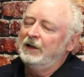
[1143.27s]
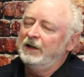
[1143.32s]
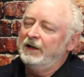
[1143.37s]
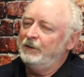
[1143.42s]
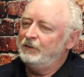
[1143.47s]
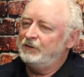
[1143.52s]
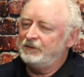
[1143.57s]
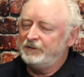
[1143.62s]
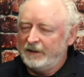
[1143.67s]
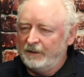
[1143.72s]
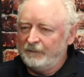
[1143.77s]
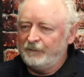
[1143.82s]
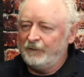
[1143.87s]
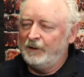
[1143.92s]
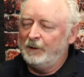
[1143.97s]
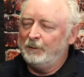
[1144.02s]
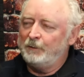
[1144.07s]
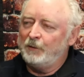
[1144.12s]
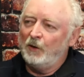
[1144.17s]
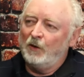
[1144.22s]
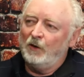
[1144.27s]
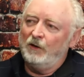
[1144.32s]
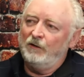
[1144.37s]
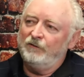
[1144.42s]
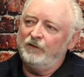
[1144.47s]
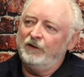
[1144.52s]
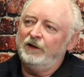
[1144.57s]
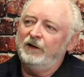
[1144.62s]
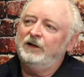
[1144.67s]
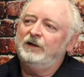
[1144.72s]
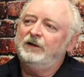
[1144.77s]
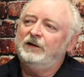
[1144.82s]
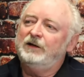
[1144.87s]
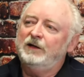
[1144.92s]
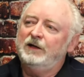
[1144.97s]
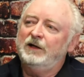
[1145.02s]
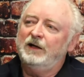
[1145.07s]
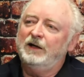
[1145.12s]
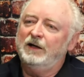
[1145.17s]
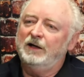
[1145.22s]
It was definitely a part of it.
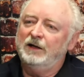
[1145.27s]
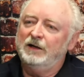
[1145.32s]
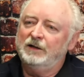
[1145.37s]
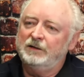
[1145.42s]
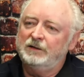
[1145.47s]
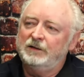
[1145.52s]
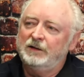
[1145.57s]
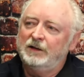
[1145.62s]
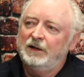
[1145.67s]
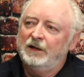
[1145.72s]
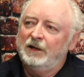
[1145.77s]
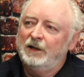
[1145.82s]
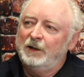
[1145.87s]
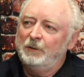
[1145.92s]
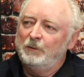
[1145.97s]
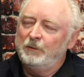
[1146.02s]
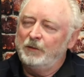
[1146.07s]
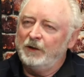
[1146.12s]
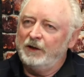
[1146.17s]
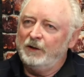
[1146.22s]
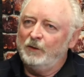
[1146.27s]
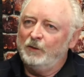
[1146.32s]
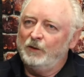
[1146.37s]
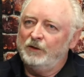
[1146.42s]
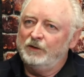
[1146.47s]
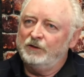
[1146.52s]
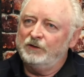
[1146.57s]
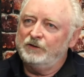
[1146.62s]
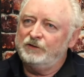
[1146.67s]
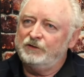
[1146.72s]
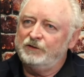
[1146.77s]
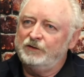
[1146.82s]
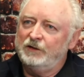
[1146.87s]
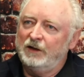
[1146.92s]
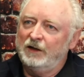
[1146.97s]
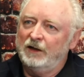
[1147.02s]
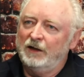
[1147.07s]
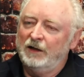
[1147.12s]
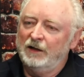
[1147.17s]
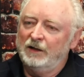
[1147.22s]
Uh, yeah, but it was.
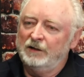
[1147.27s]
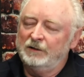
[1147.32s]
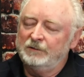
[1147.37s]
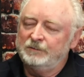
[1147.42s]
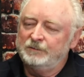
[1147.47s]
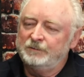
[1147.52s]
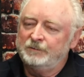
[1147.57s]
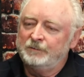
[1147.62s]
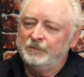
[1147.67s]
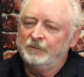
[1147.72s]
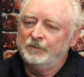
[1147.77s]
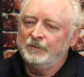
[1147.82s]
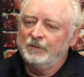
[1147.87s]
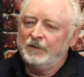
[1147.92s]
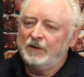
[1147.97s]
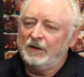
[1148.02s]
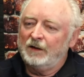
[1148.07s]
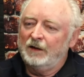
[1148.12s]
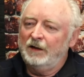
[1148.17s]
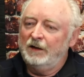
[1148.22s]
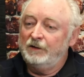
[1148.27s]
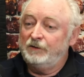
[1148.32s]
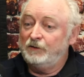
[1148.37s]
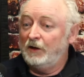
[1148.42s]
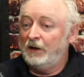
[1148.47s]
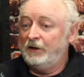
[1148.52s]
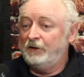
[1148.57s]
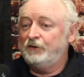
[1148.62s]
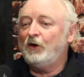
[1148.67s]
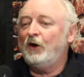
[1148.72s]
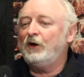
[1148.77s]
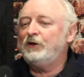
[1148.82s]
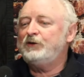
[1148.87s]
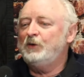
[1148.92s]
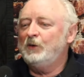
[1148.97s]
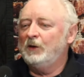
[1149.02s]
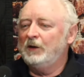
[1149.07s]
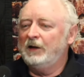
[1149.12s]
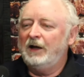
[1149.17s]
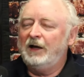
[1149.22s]
Uh, it, it, taught
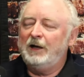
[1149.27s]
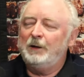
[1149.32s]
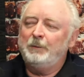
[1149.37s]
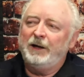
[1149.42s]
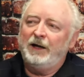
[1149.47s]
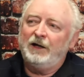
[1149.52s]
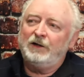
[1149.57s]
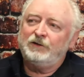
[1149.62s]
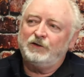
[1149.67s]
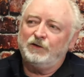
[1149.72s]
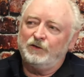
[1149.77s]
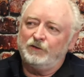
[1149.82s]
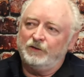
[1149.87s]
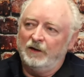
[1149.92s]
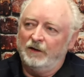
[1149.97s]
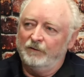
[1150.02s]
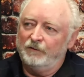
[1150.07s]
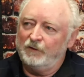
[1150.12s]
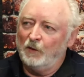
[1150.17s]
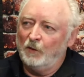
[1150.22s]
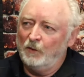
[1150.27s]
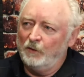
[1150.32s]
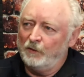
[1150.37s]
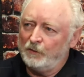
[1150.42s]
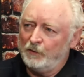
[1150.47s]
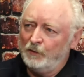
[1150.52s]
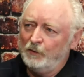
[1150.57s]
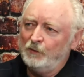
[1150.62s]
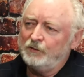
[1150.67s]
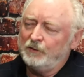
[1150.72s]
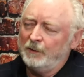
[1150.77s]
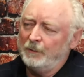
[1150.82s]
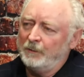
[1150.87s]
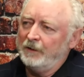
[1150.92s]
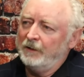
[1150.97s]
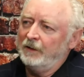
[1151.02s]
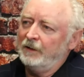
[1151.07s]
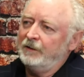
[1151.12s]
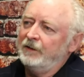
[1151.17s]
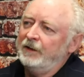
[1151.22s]
you a lot about yourself going through
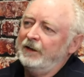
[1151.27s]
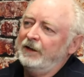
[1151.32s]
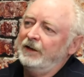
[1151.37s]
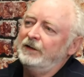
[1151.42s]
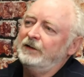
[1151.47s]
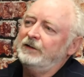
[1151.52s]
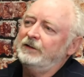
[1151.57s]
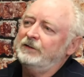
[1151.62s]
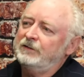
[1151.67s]
something like that.